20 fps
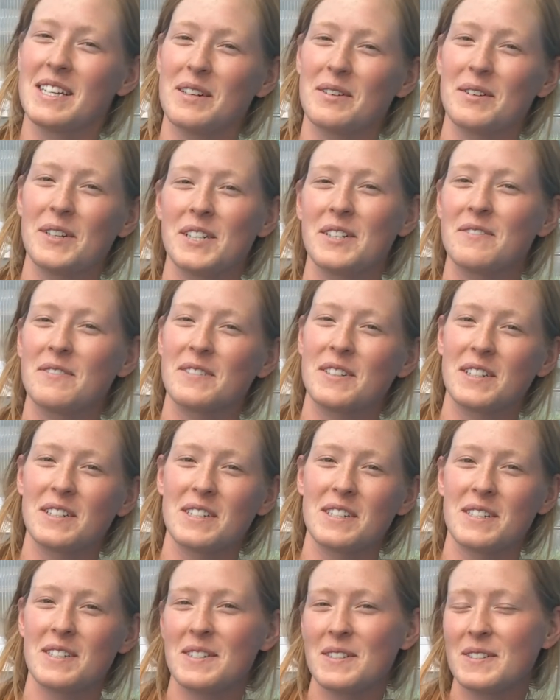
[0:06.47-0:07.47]
I work for
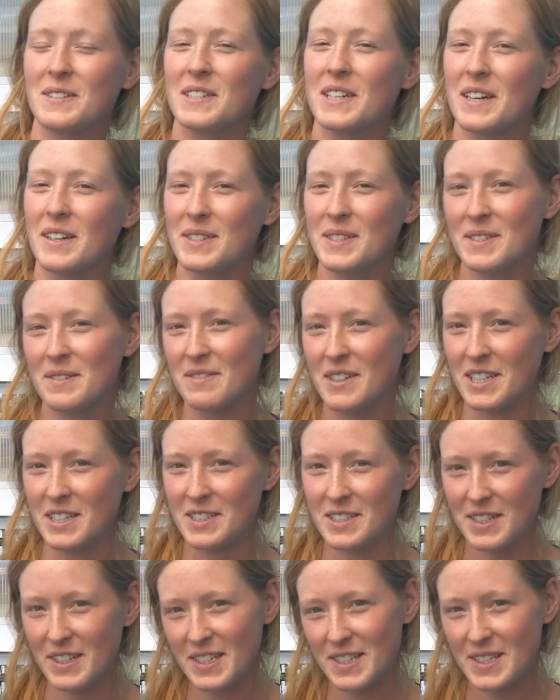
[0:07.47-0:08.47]
the Student
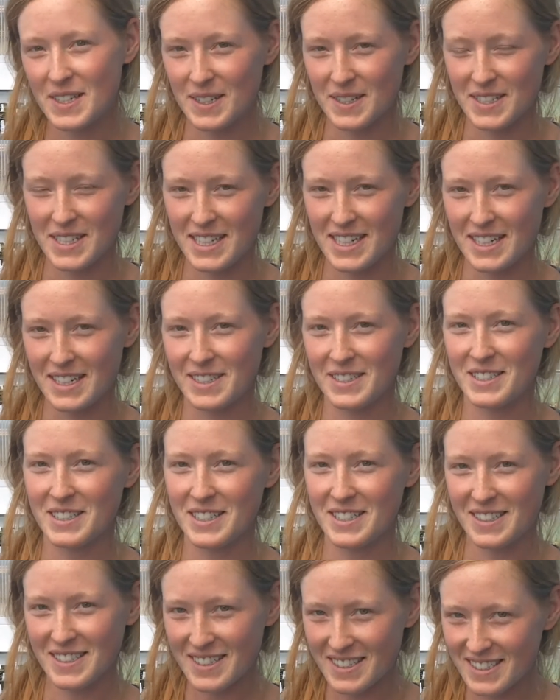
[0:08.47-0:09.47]
Conservation
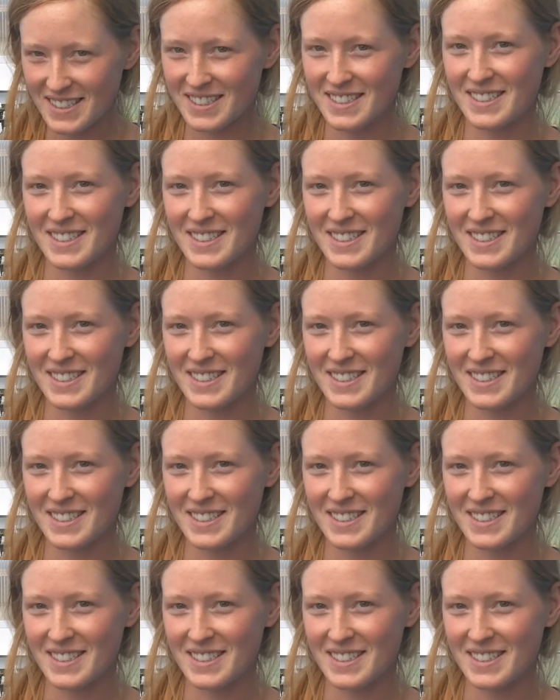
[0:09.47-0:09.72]
Association,